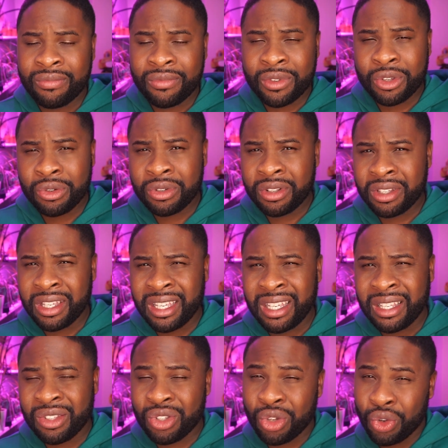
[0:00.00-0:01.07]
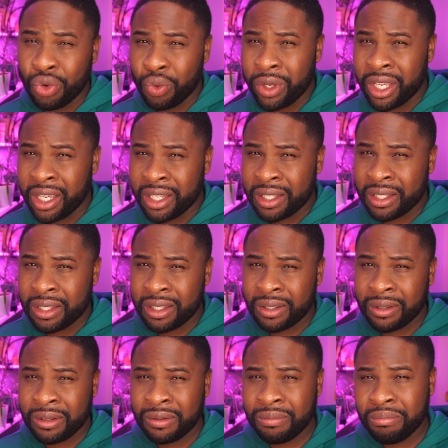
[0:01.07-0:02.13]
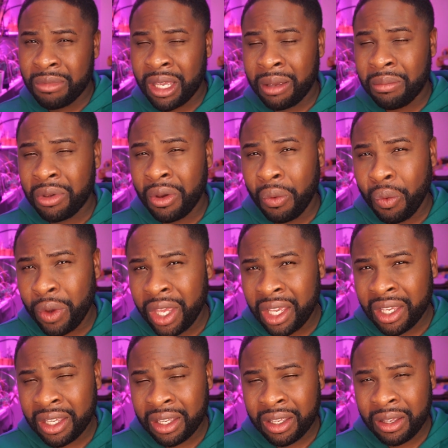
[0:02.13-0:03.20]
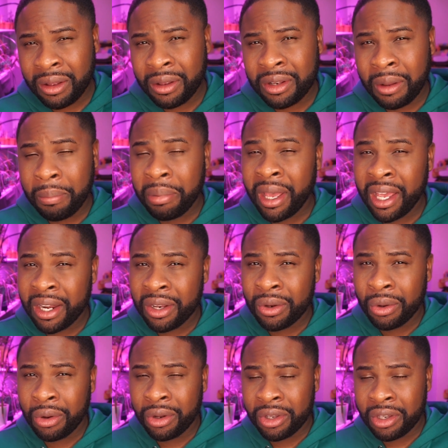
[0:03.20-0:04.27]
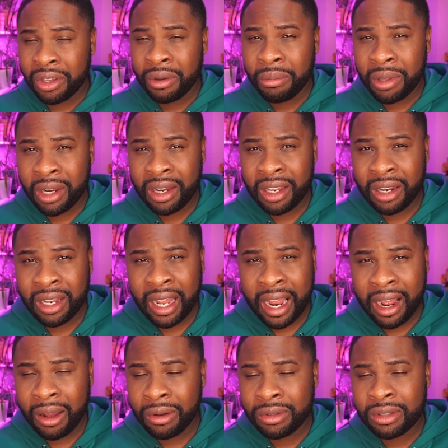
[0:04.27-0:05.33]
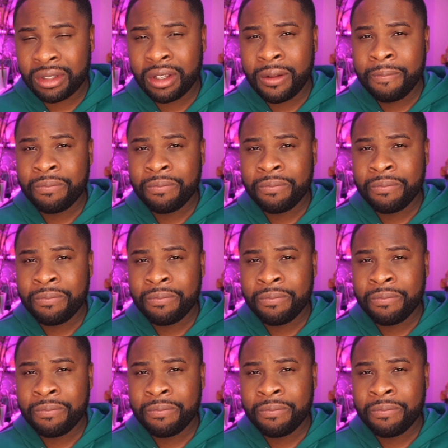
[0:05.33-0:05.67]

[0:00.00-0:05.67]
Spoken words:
Usually 2 weeks, maybe a week, depending on the humidity in the house